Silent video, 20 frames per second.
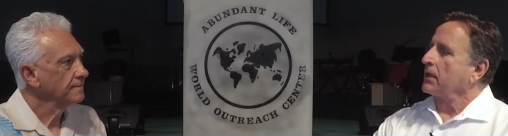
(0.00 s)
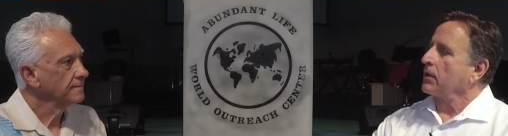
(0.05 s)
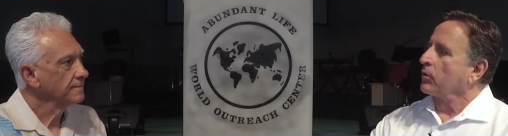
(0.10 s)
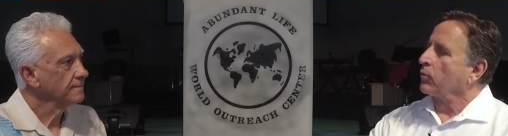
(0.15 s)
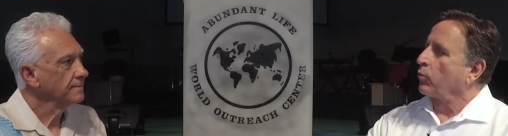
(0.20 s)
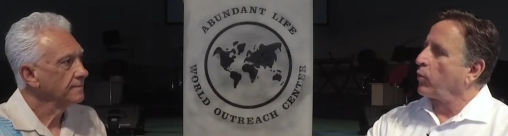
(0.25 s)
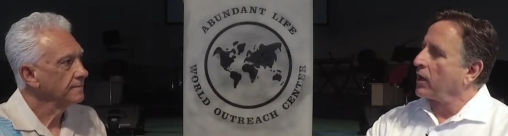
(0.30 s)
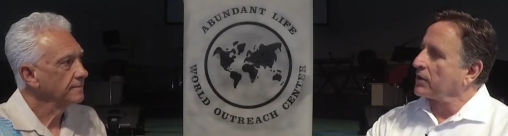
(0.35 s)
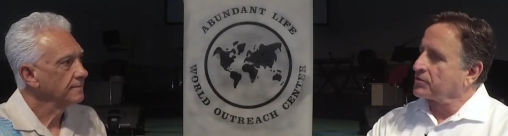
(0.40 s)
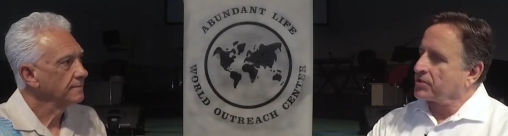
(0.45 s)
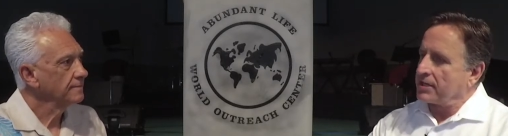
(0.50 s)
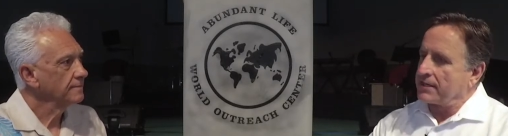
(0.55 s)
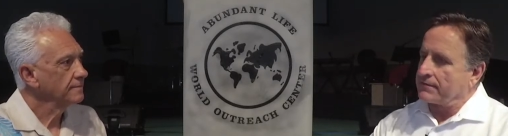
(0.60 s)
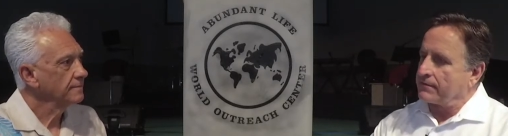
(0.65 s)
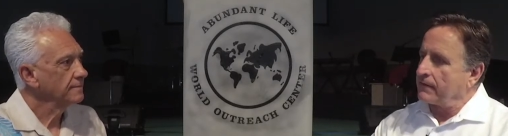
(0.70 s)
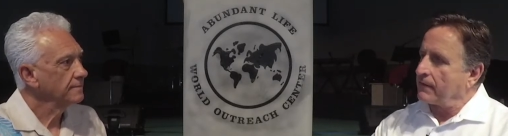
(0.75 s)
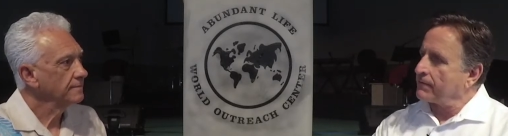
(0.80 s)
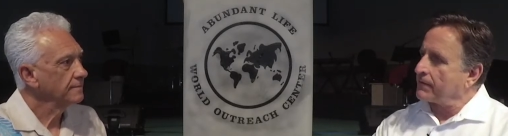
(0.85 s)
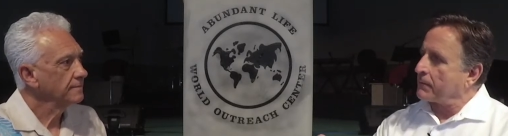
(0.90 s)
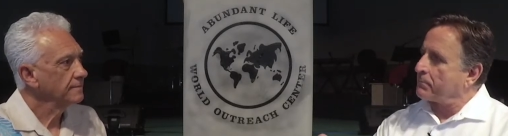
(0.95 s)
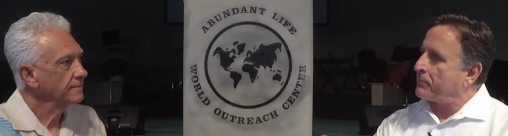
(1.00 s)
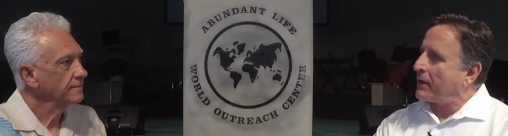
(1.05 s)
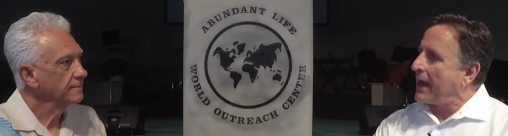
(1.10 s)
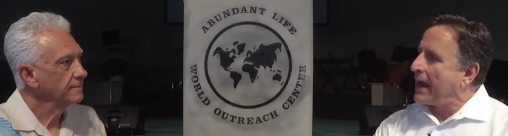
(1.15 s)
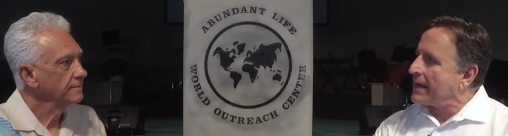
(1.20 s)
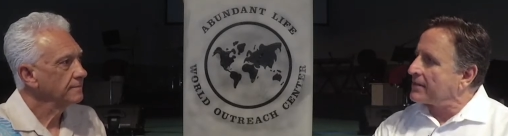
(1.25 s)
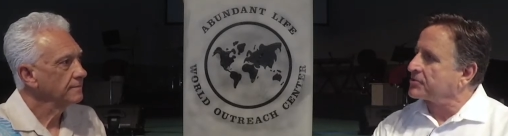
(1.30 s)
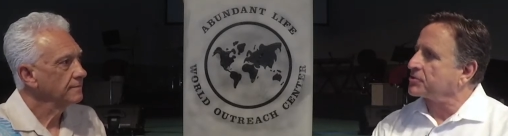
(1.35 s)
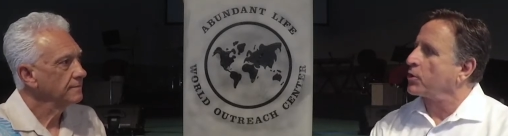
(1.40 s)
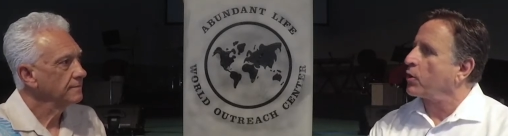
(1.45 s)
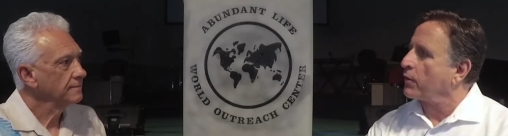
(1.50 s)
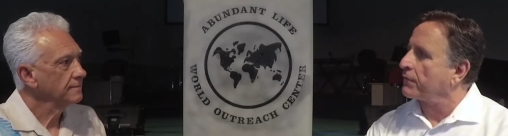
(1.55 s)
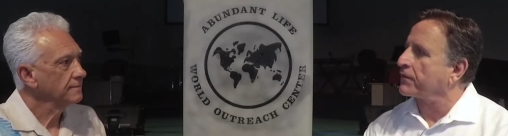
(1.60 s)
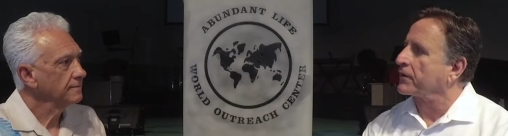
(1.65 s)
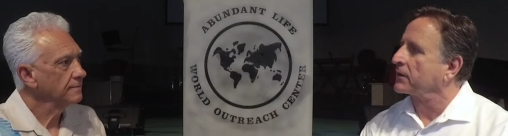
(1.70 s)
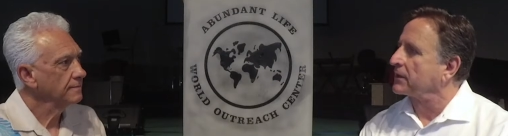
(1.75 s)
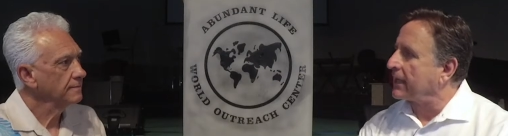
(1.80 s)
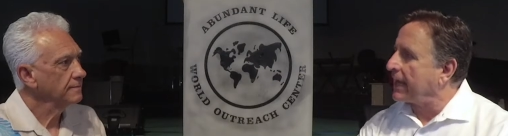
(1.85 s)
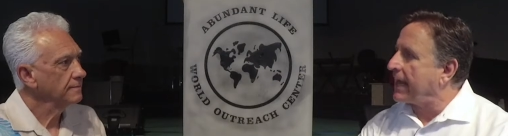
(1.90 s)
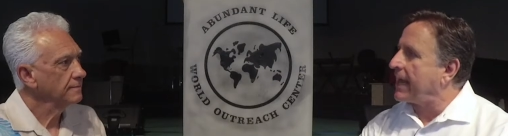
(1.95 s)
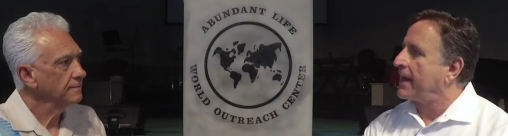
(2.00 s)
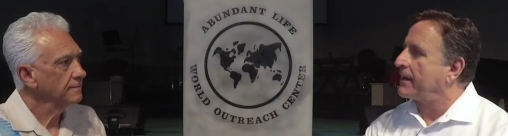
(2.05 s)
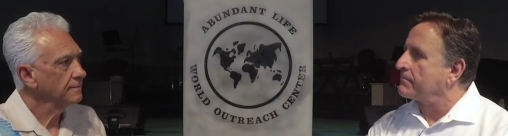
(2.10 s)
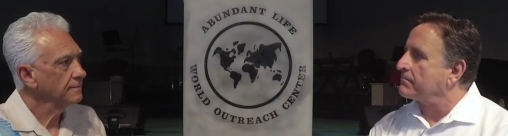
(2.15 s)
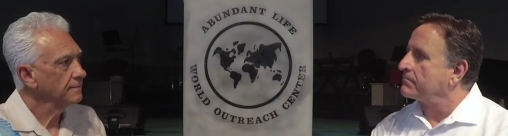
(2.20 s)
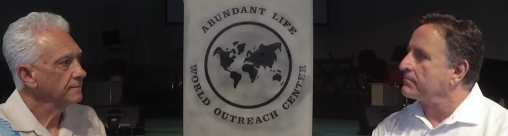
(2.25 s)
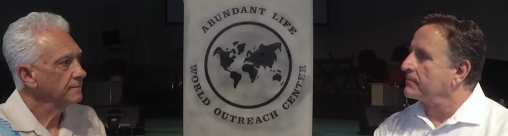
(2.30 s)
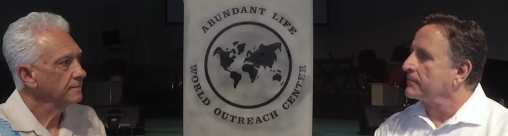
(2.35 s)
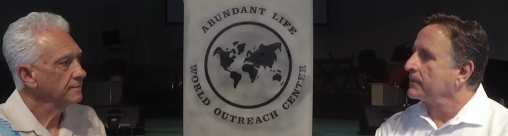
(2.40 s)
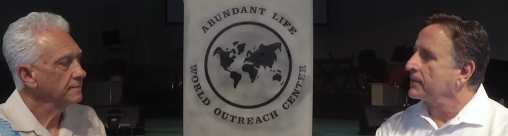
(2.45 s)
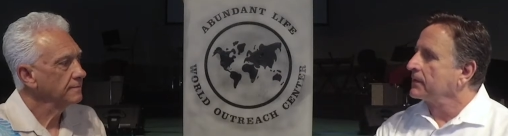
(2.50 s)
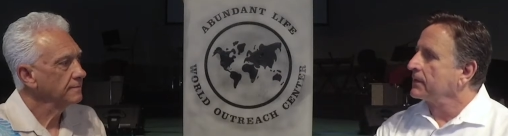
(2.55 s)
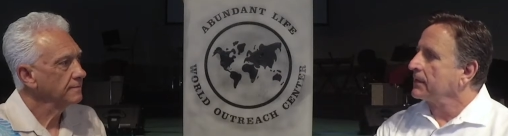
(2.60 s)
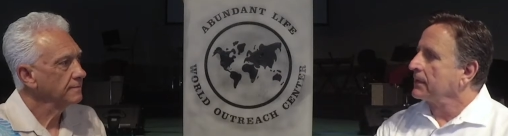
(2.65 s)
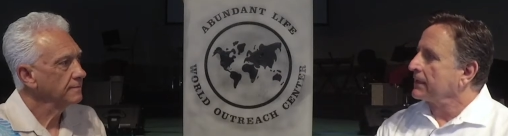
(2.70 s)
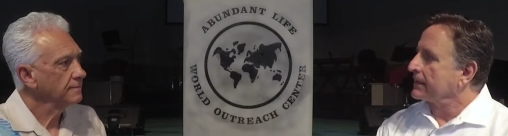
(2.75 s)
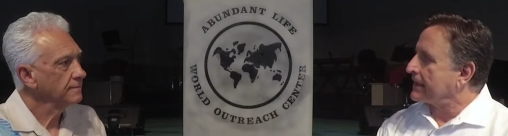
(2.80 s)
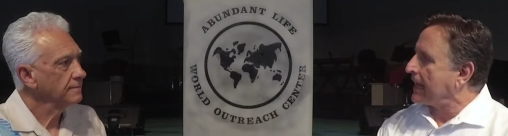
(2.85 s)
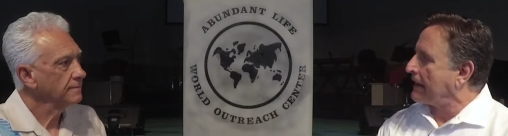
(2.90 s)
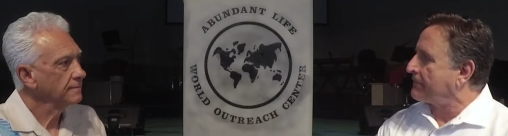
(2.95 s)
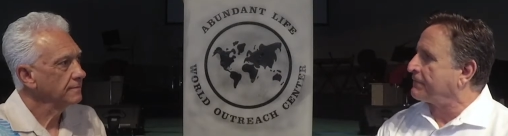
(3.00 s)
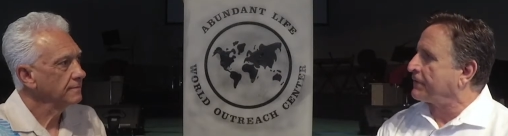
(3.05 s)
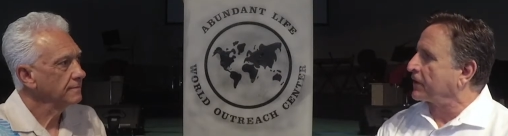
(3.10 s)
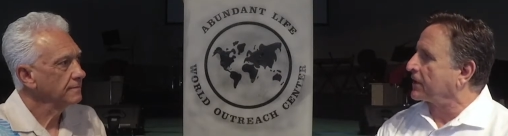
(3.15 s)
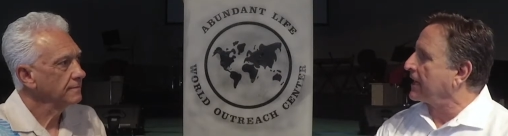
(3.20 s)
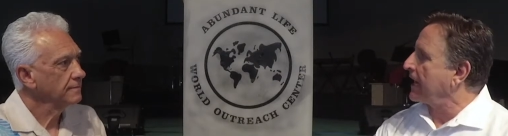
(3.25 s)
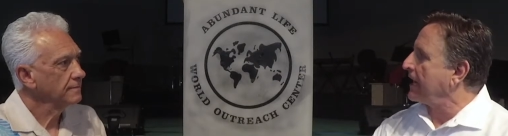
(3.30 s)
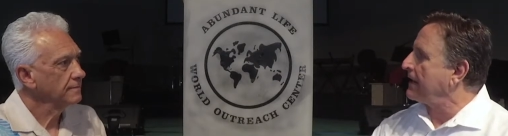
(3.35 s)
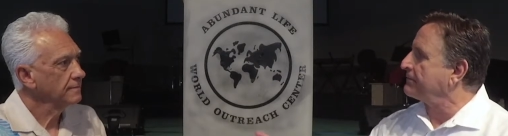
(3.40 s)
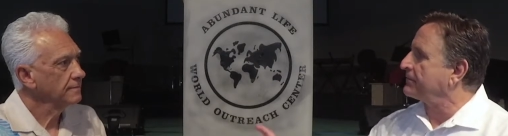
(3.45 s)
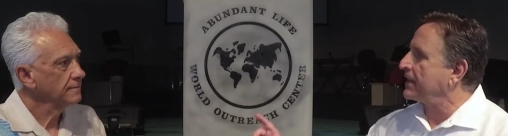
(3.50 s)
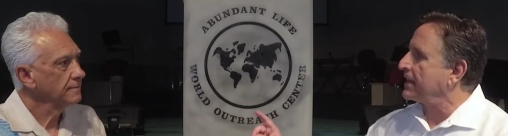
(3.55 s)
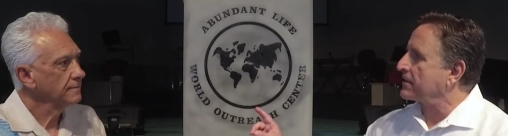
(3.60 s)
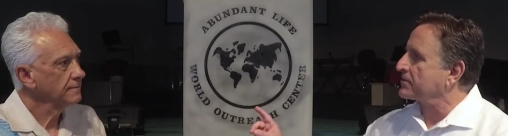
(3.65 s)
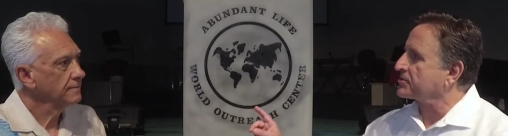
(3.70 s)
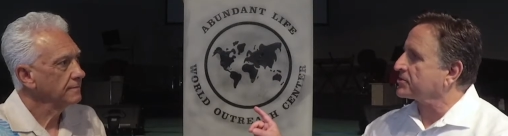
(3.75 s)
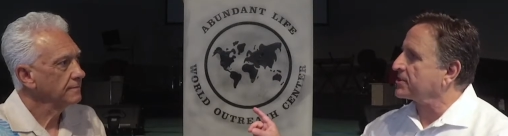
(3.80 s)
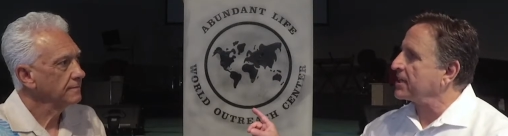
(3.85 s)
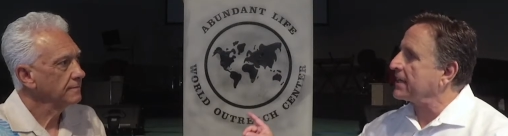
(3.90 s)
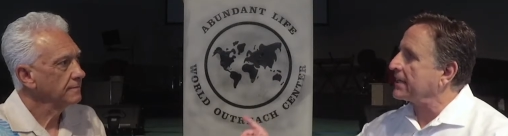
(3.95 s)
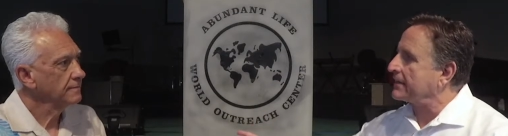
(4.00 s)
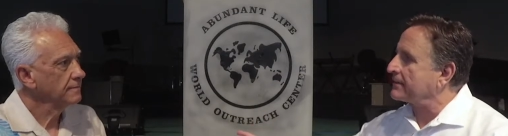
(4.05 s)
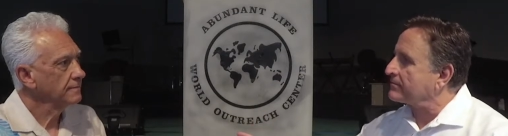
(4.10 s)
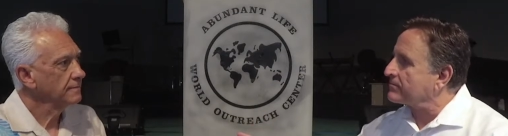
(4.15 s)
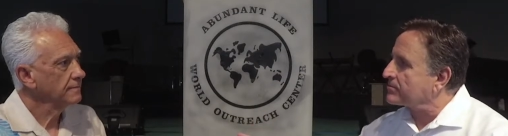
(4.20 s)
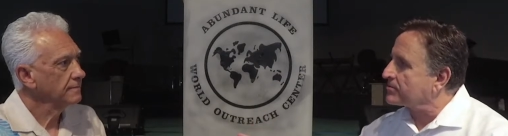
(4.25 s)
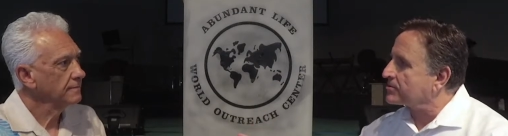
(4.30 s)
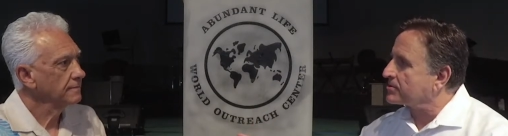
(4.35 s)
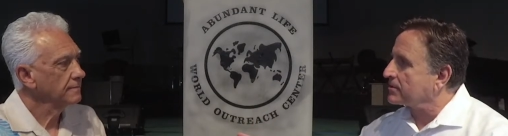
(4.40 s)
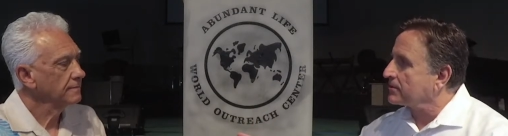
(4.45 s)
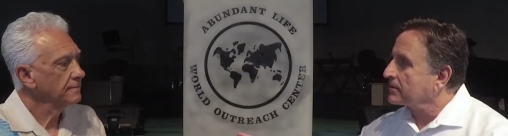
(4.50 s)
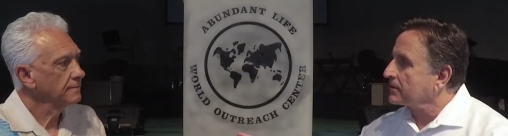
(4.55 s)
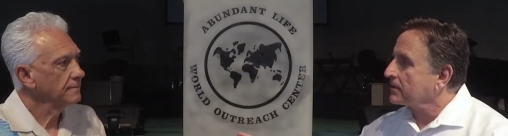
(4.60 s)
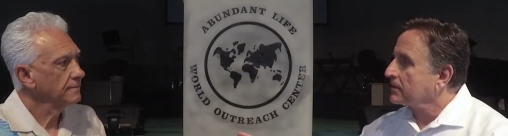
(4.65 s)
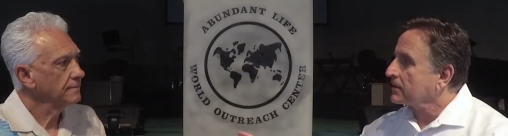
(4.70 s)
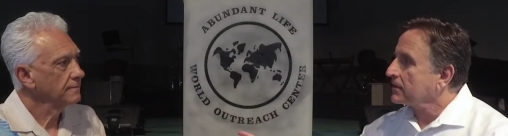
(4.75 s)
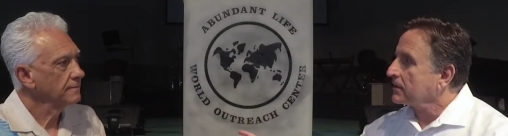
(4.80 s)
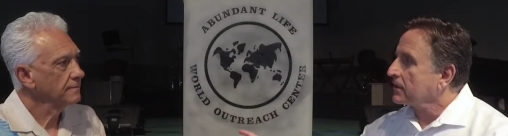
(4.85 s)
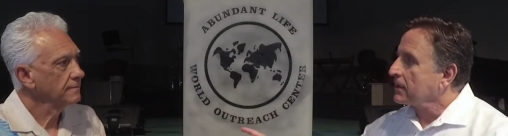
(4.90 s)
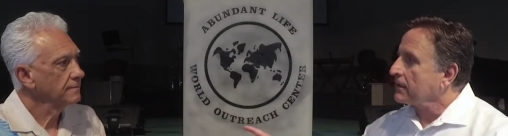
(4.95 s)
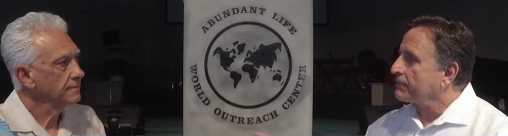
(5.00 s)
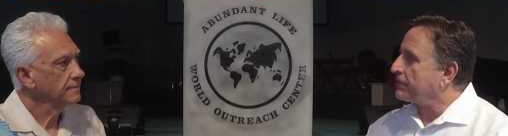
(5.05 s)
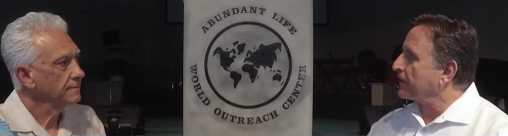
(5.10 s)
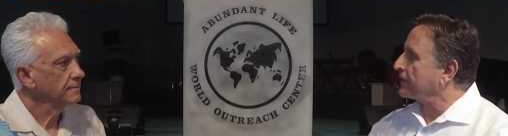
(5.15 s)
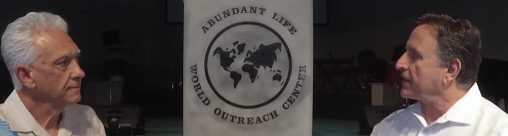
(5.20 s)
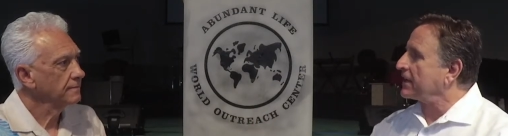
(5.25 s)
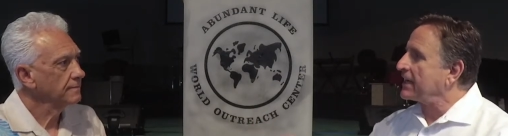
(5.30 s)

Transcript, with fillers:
Speaker 1: Was it the Passover lamb that forgave their sins for the